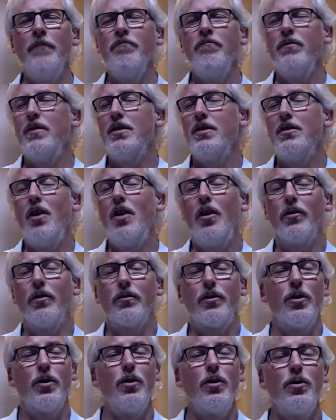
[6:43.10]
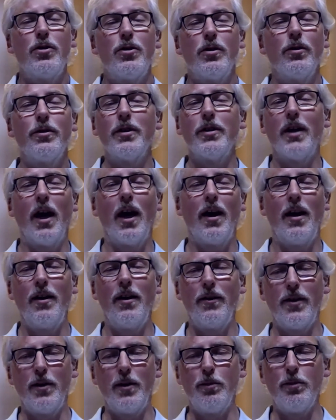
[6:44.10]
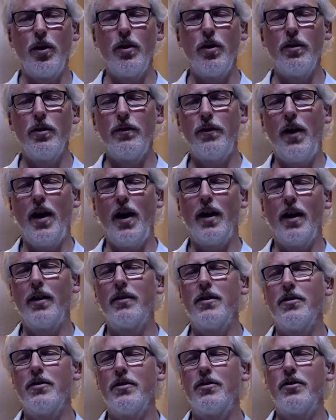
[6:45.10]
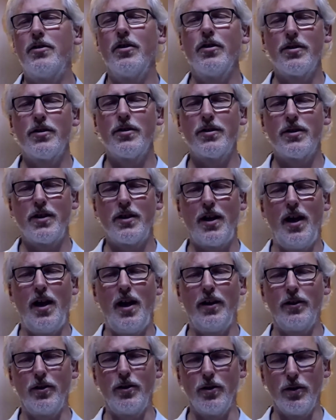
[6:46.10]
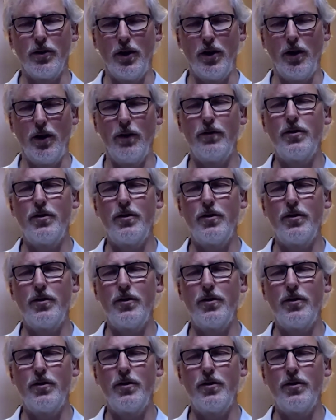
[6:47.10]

It's not crucial to get anything perfect, it's just kind of good enough.